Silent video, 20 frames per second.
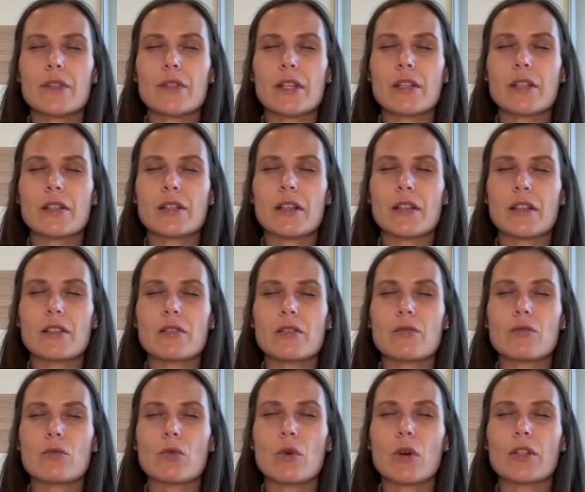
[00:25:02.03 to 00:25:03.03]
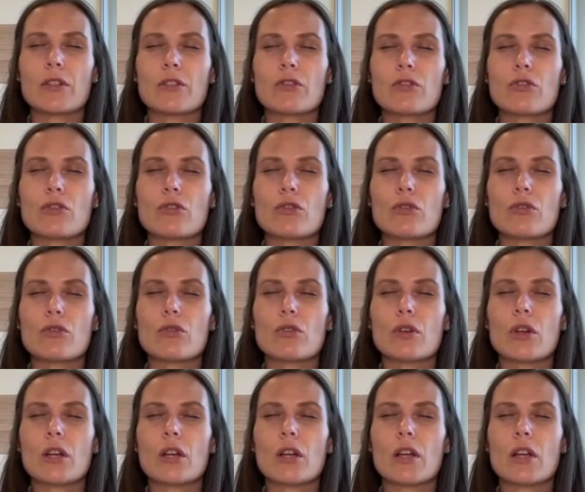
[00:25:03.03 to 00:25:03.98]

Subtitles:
that doesn't want to,